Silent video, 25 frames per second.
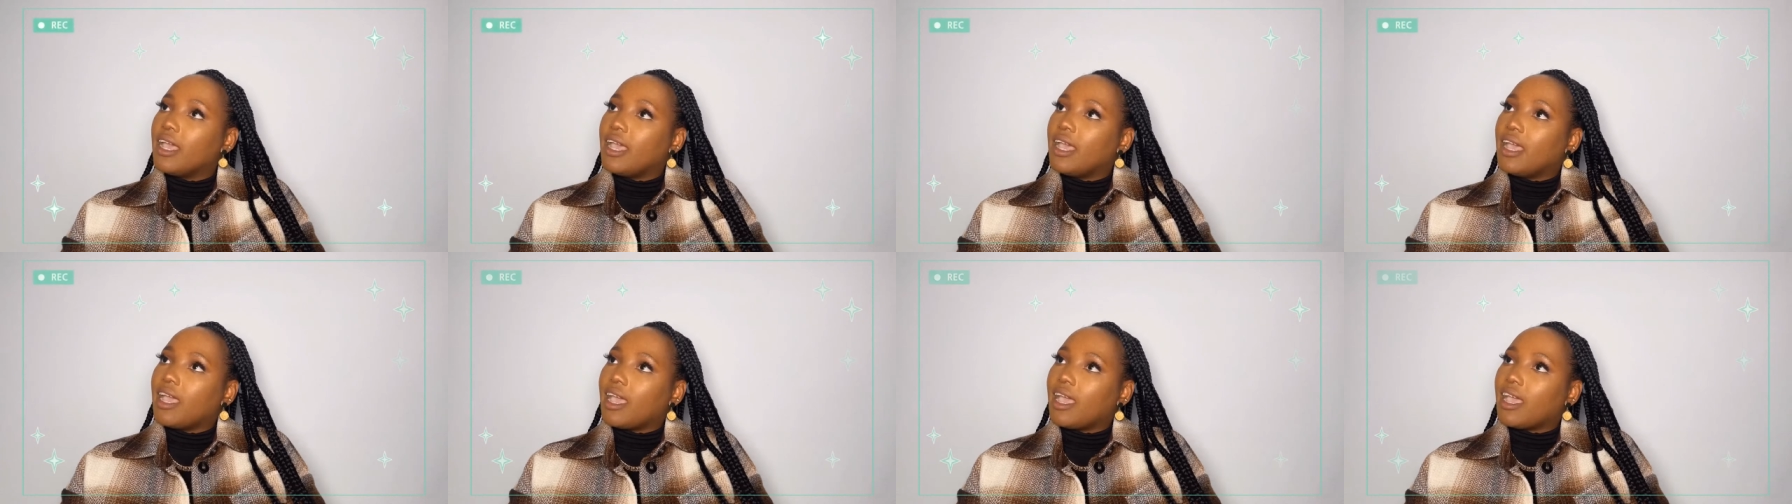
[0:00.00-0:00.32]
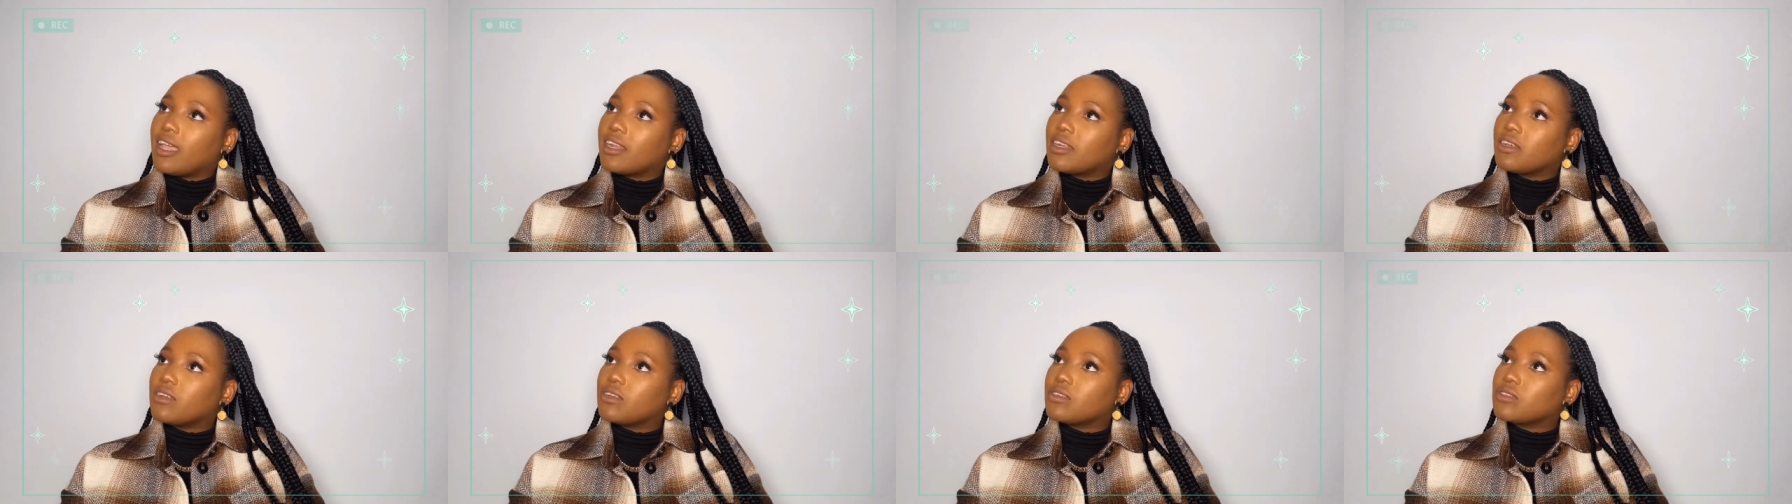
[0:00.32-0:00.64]
And
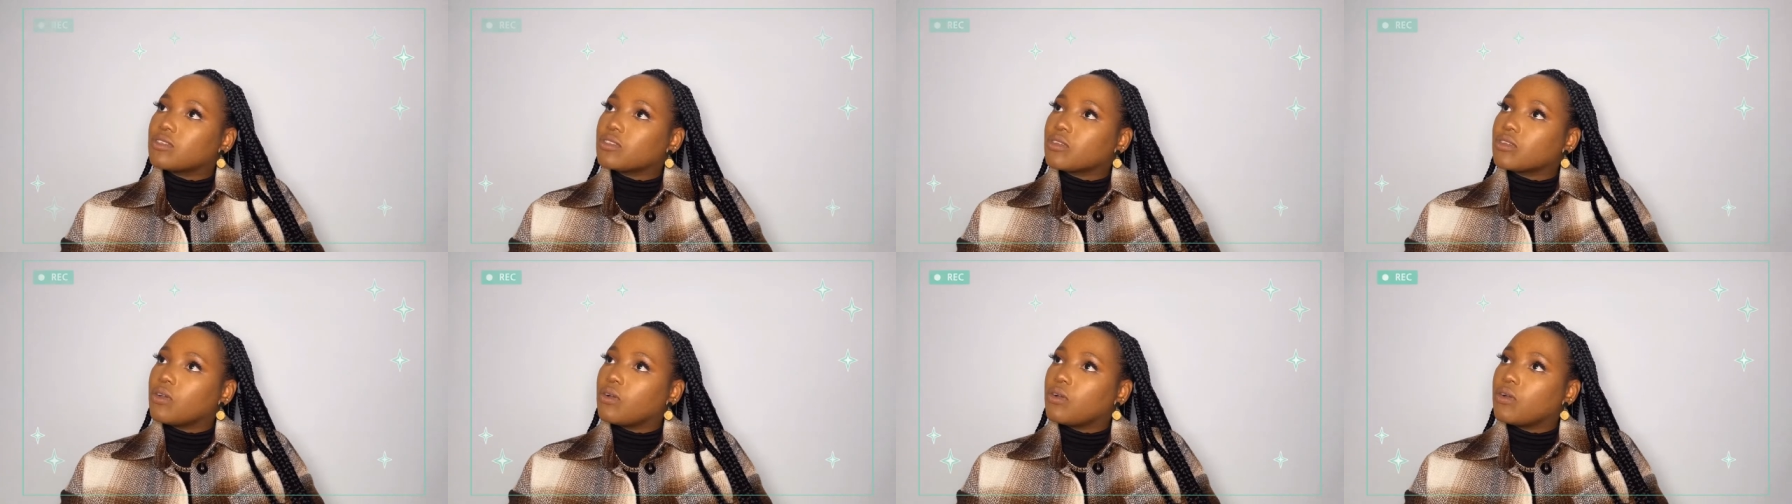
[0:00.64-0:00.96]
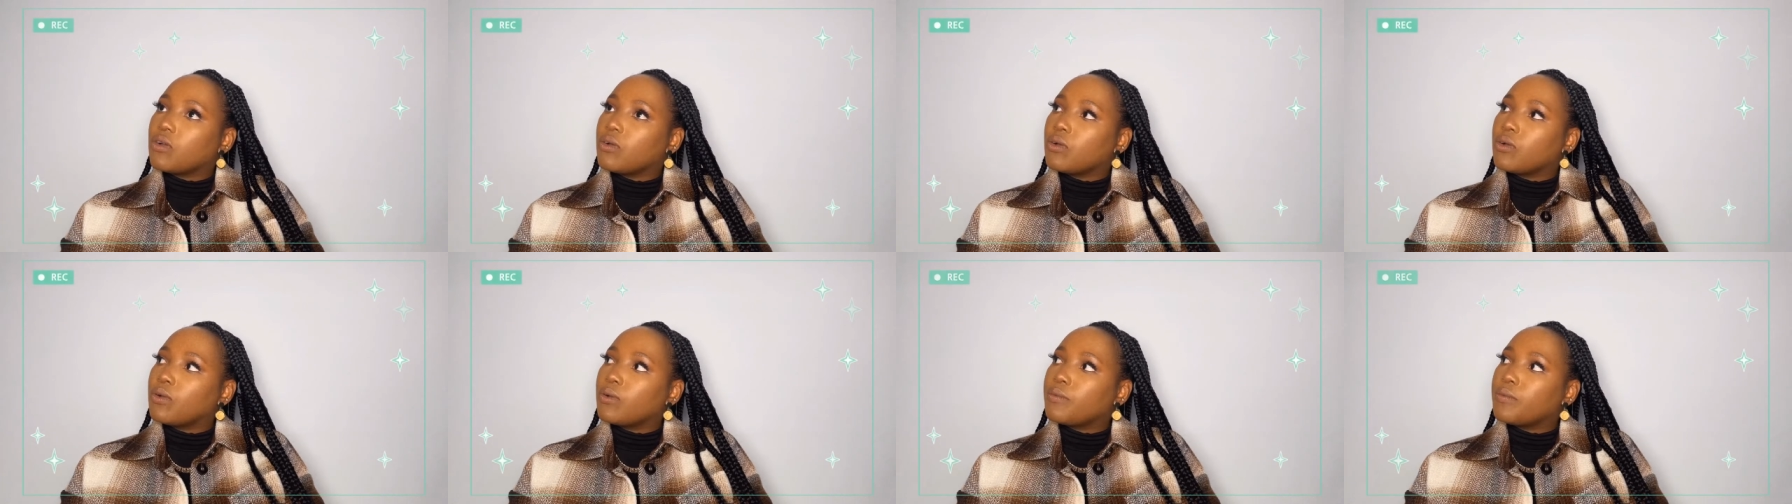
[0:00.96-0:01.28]

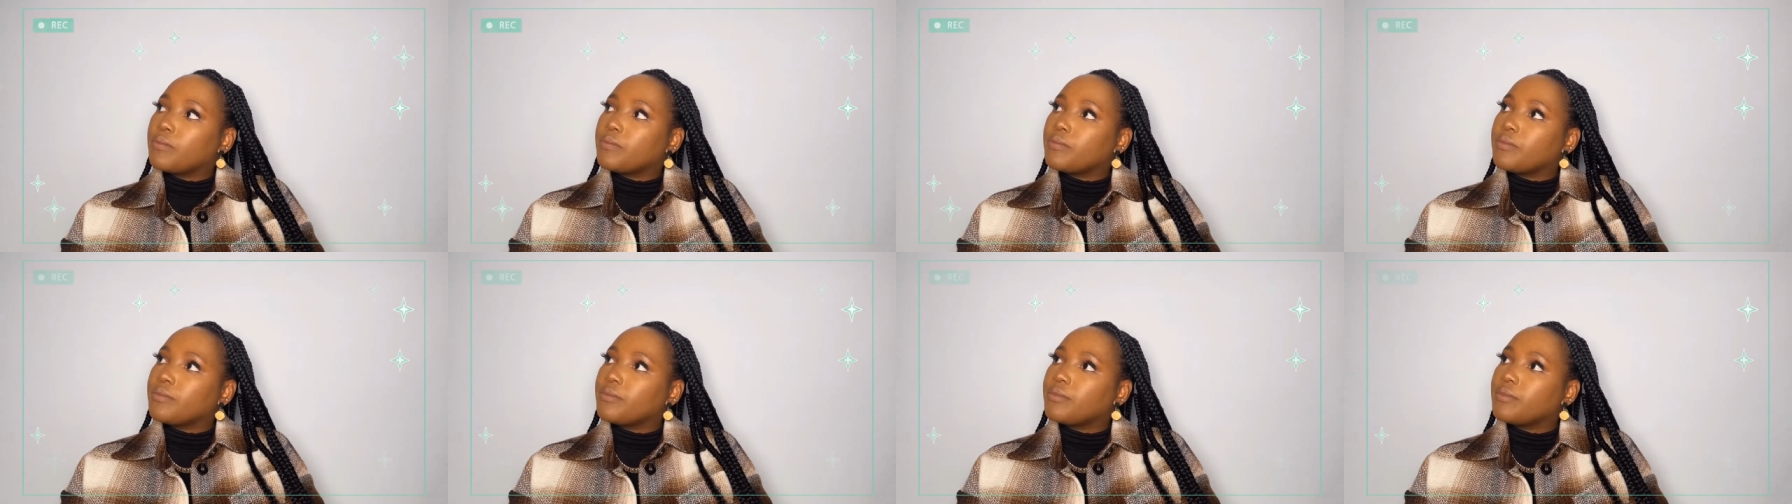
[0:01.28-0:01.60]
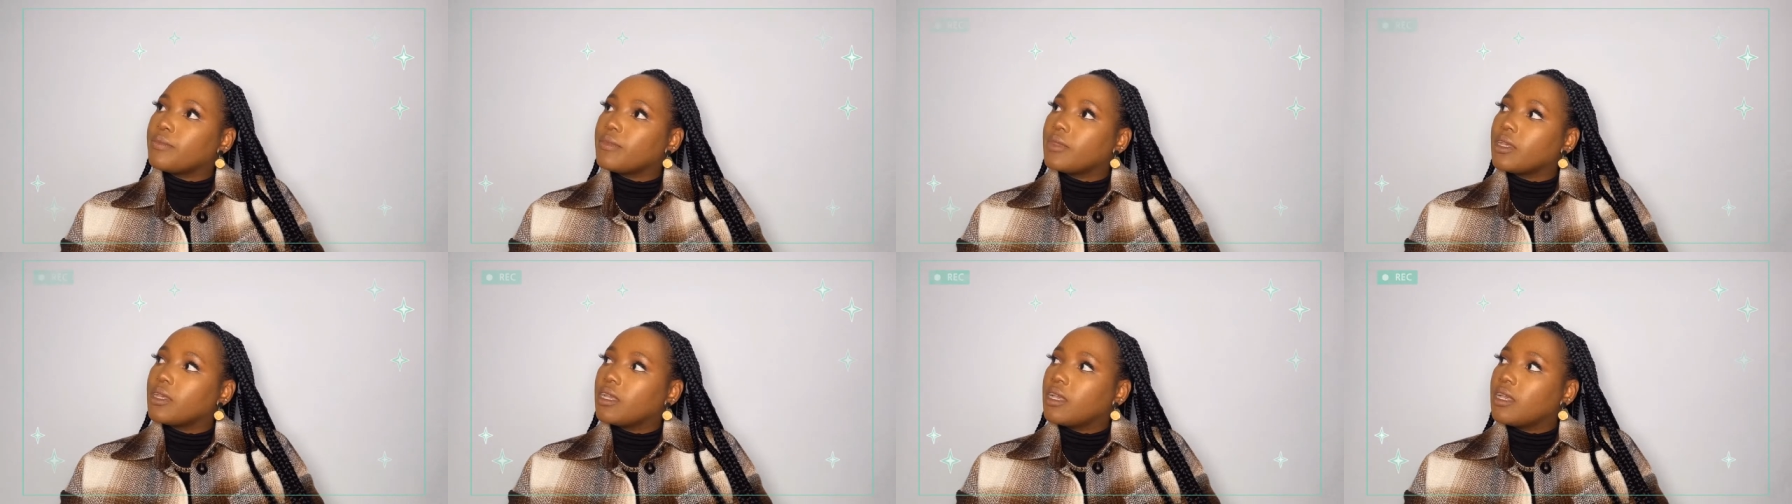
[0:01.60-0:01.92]
also,
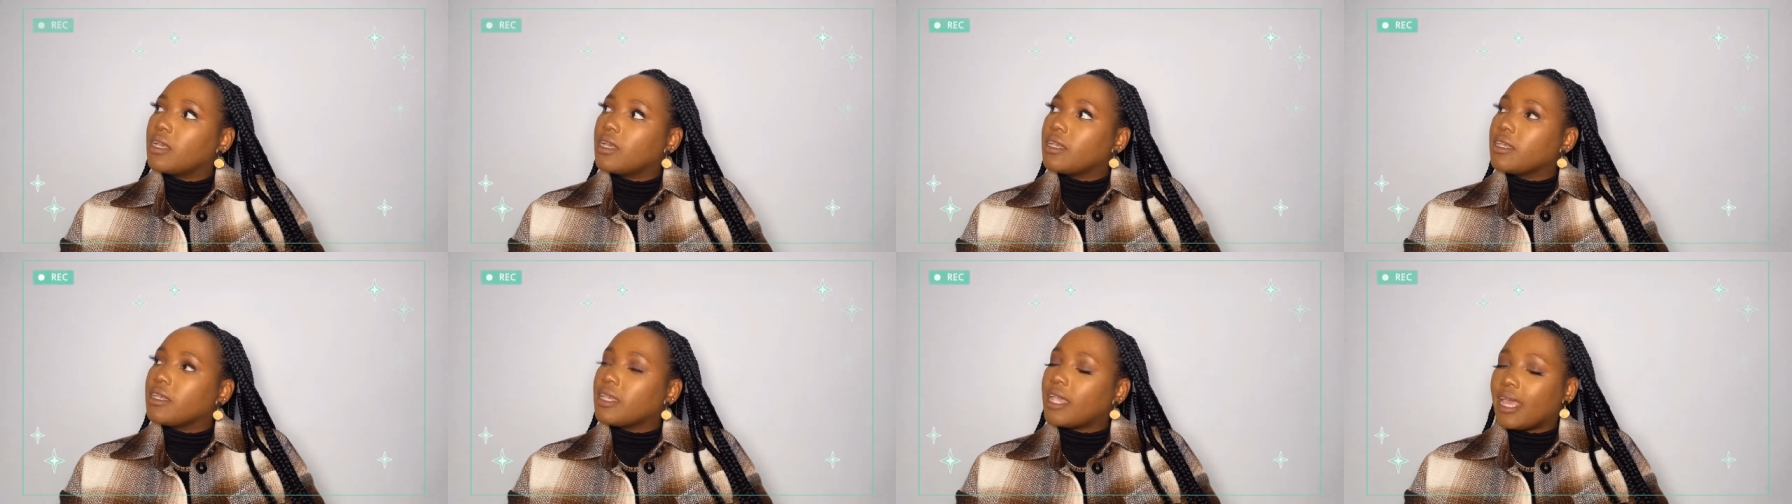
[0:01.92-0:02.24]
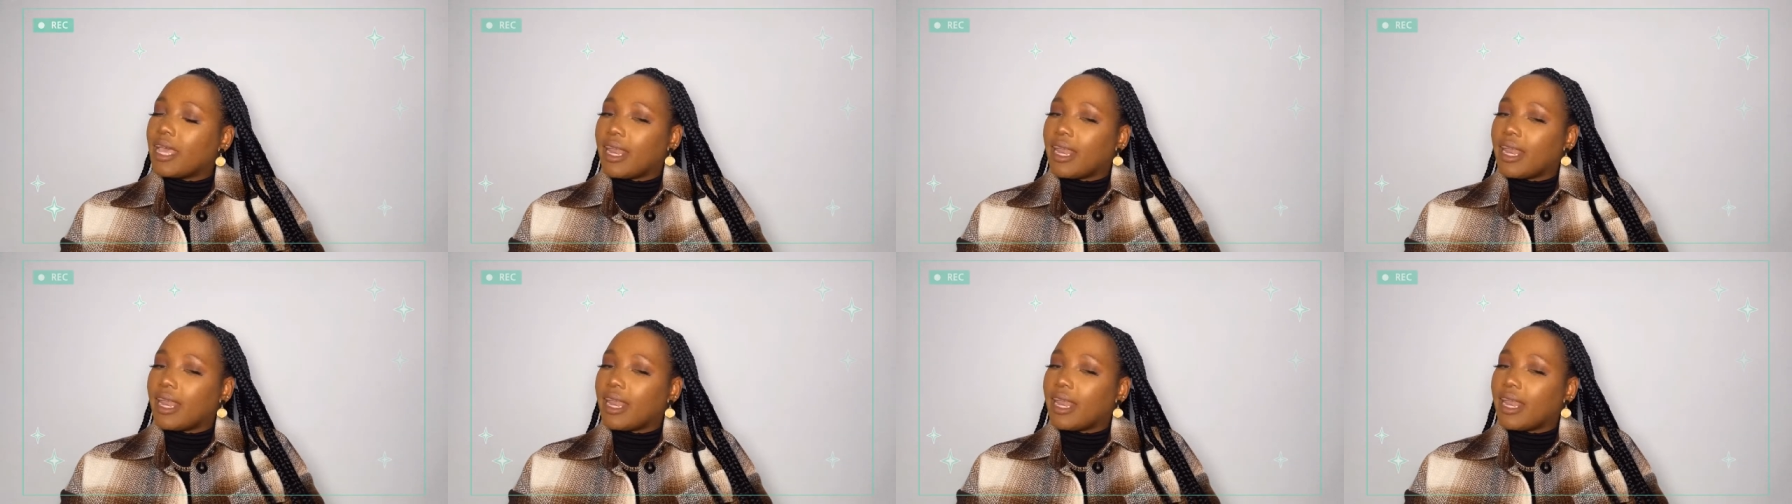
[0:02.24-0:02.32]
yeah,